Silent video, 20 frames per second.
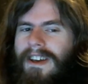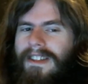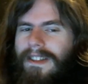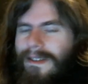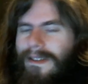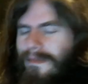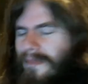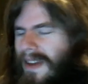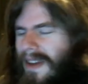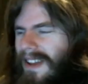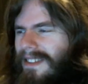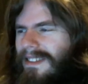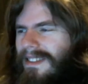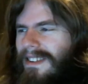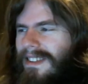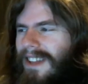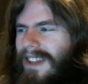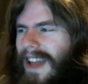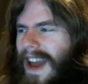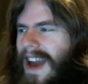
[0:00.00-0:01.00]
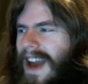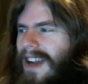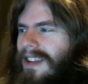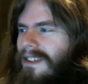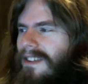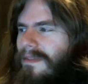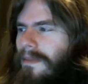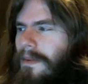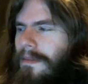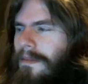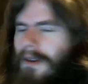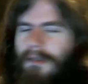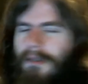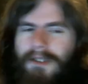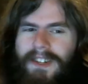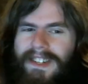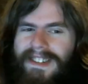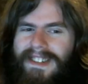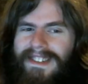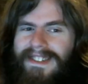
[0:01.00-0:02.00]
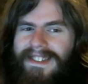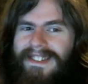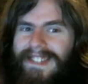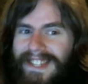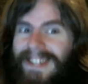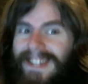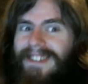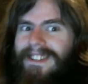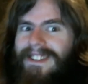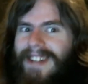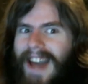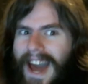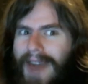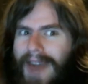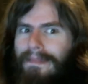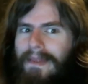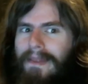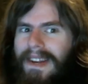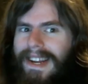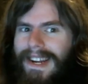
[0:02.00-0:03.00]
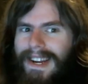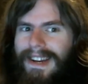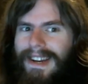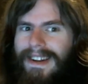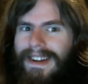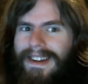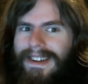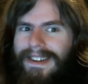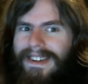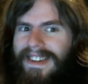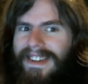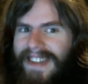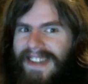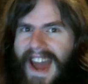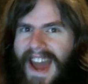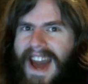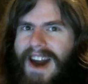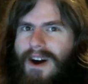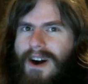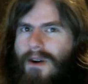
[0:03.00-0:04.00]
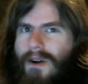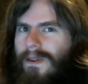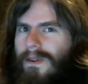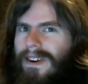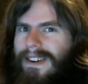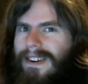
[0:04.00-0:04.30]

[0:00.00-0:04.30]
that basically active promotion is still happening now.